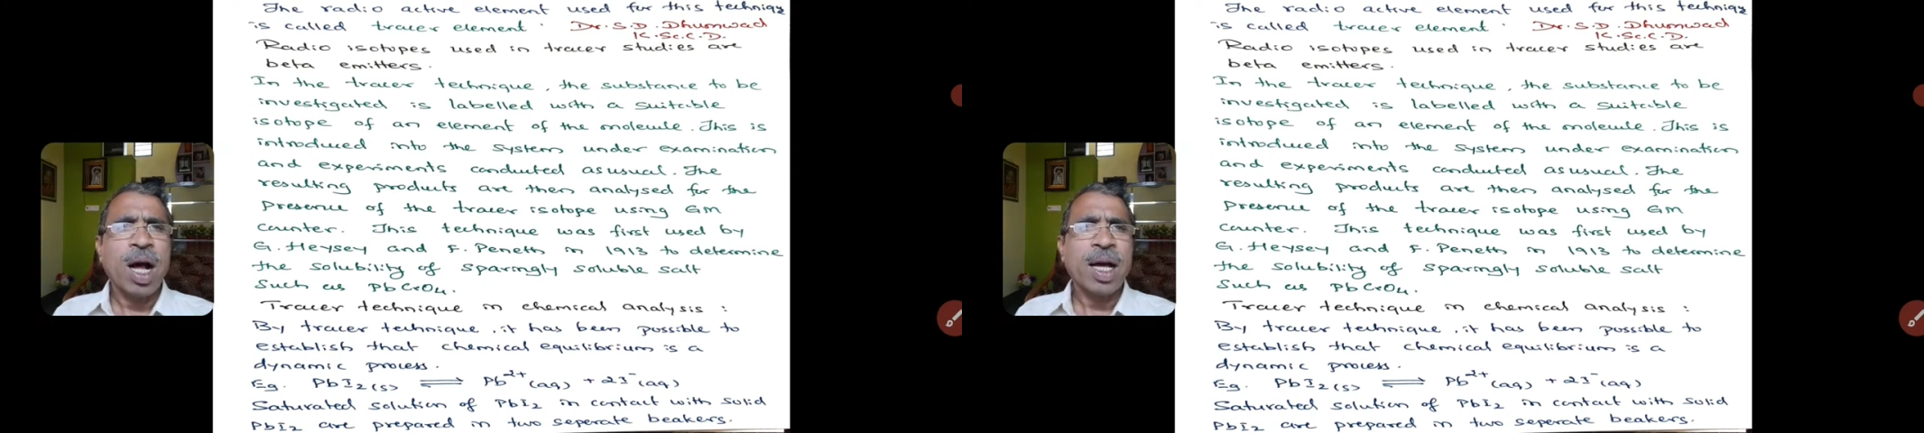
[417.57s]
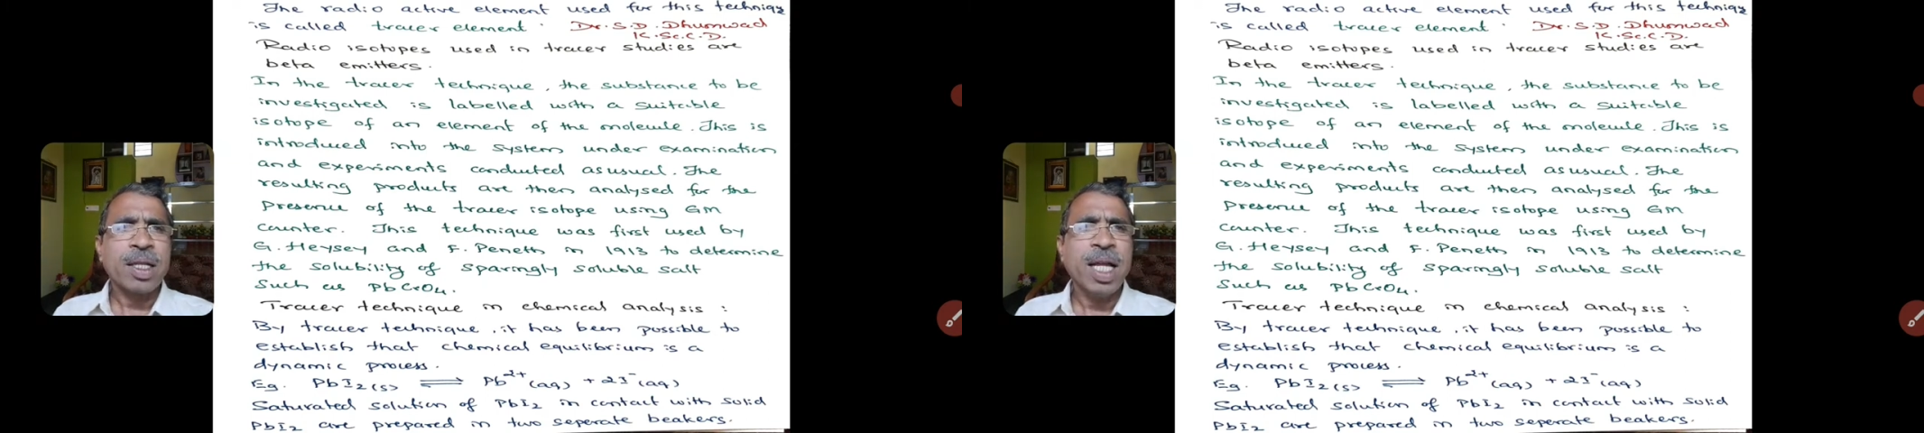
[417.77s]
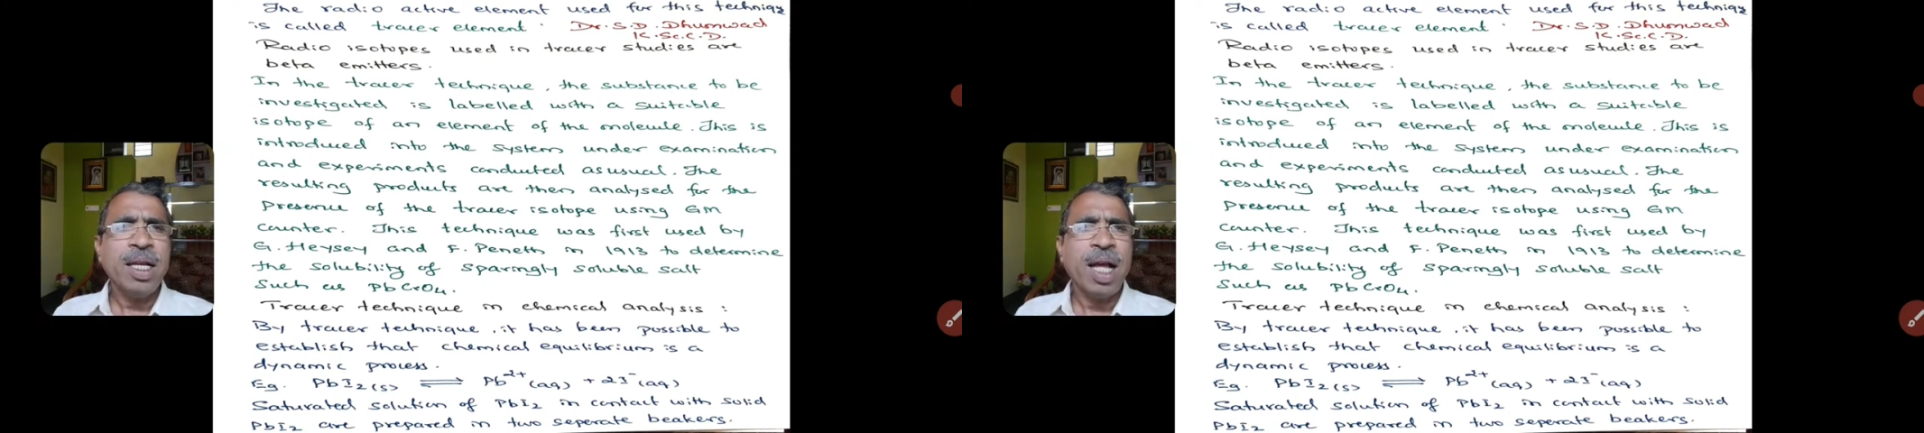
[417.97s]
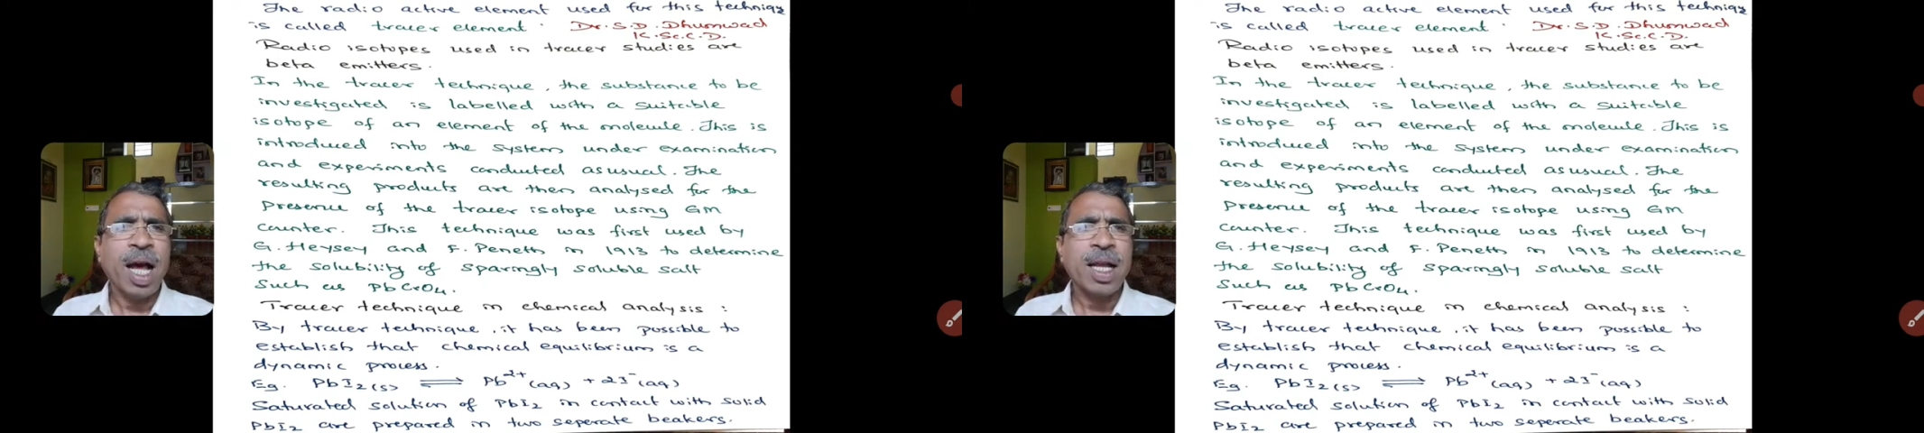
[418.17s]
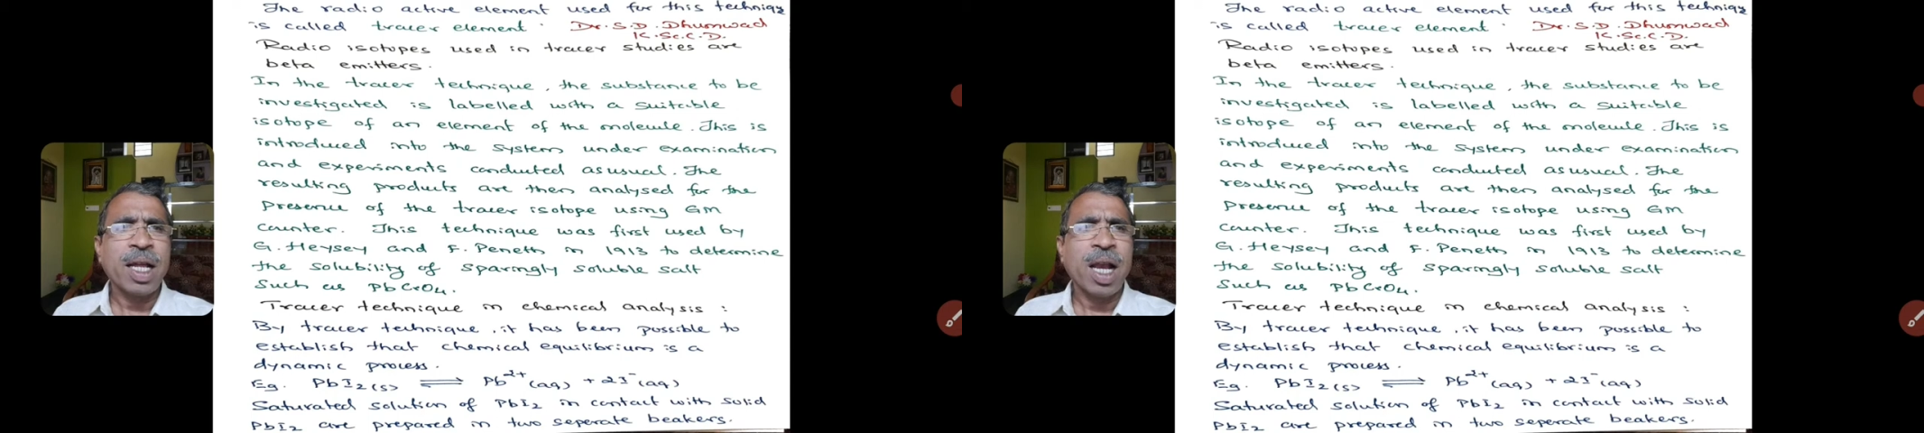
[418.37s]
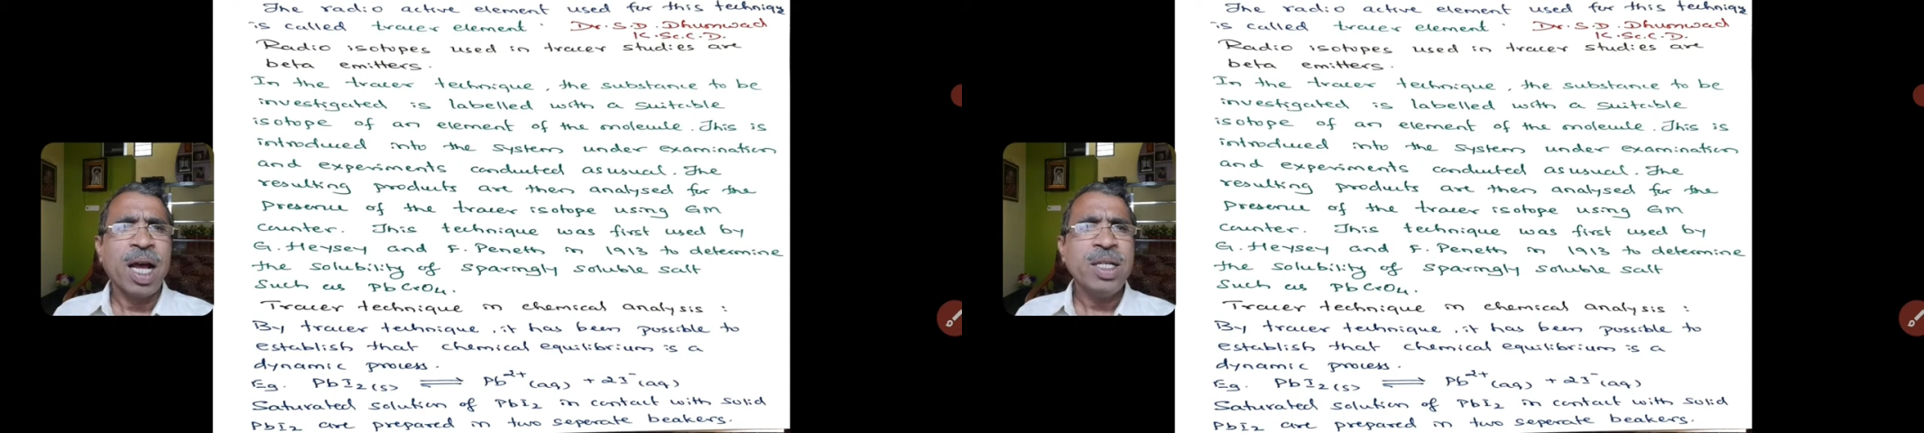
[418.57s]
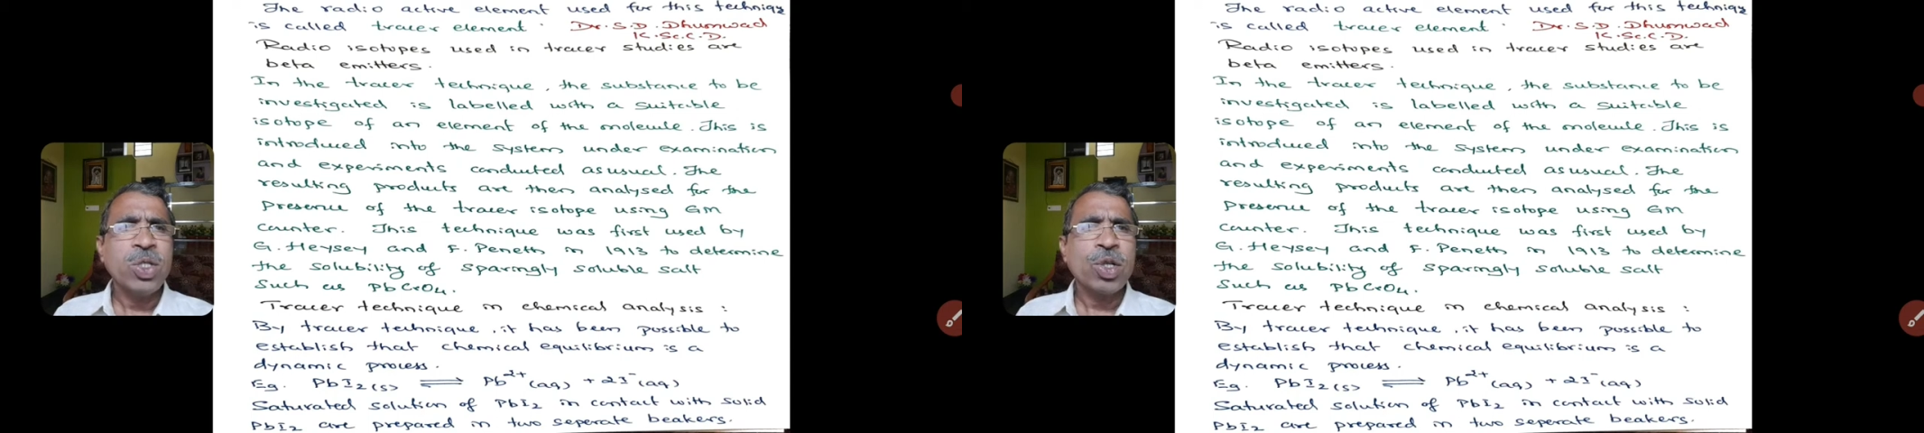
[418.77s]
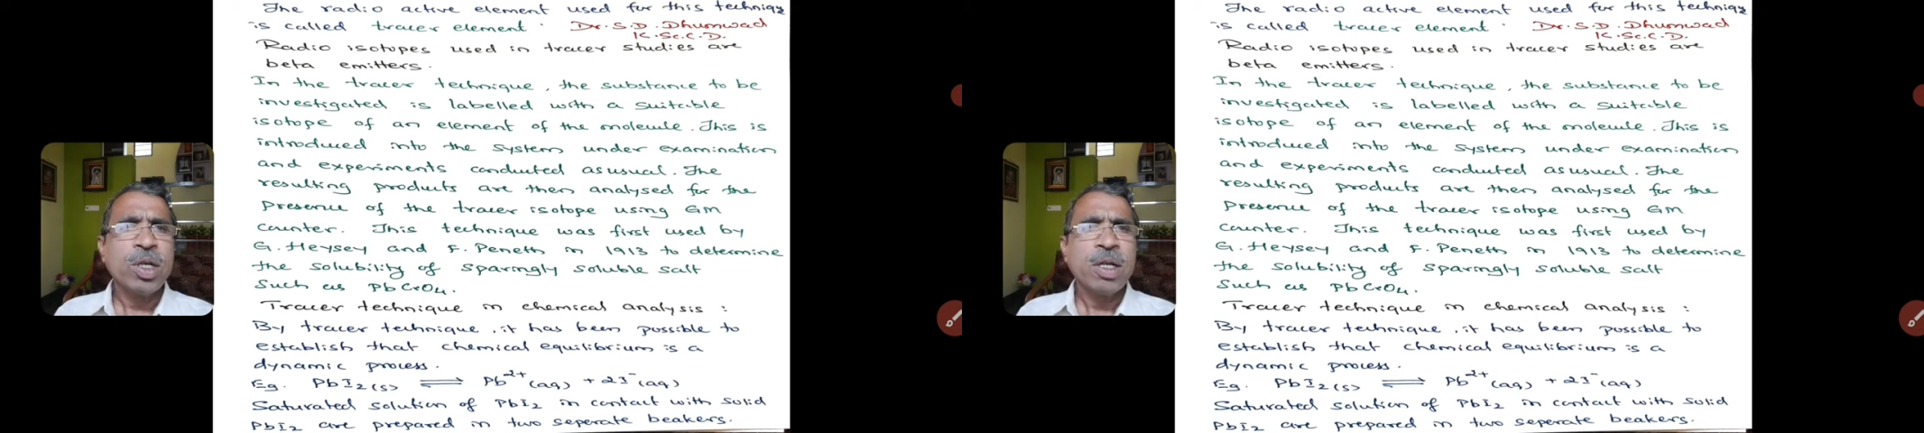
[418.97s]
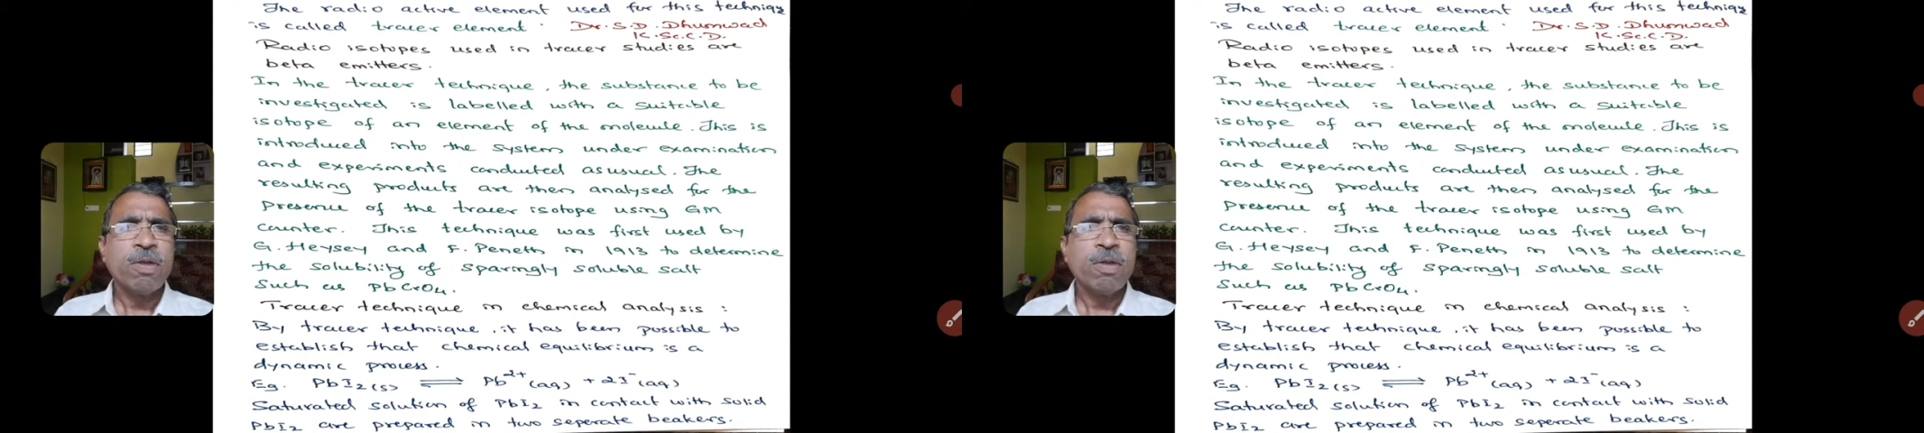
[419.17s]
are then analyzed